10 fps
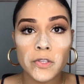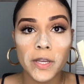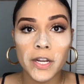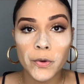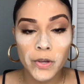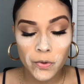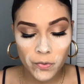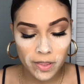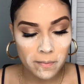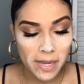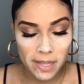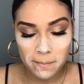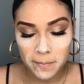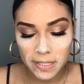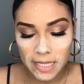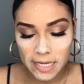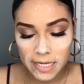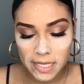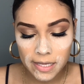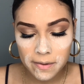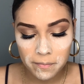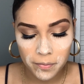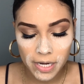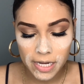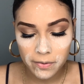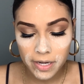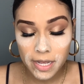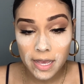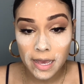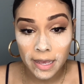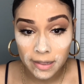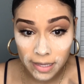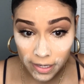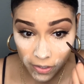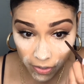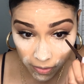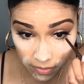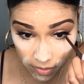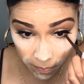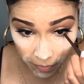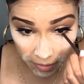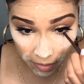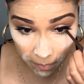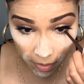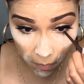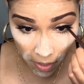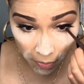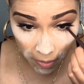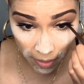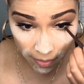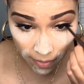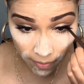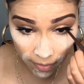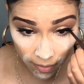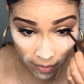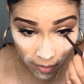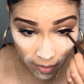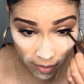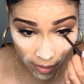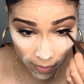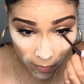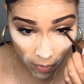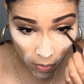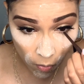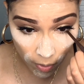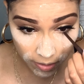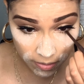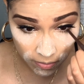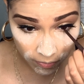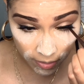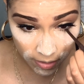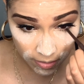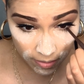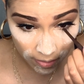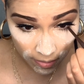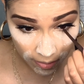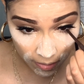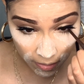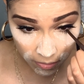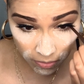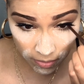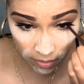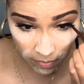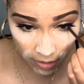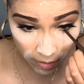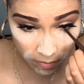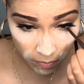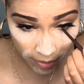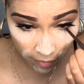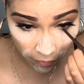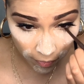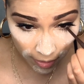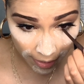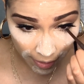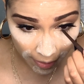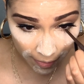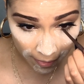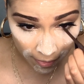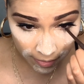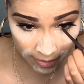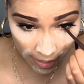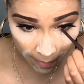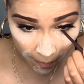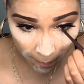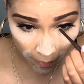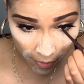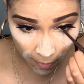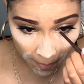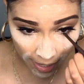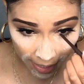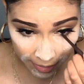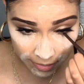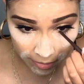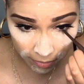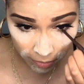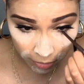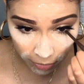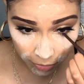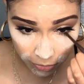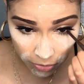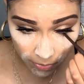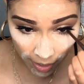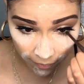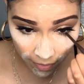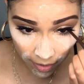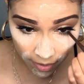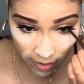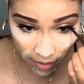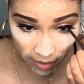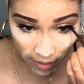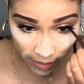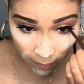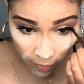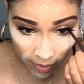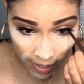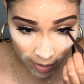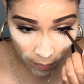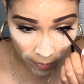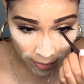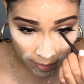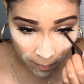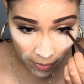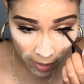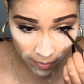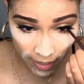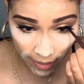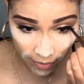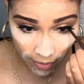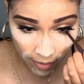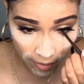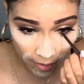gonna go in with my Milani brown eyeliner to put in my waterline. I don't always do this, just sometimes when I feel like the top part of my eyes look too heavy, I will go ahead with a brown liner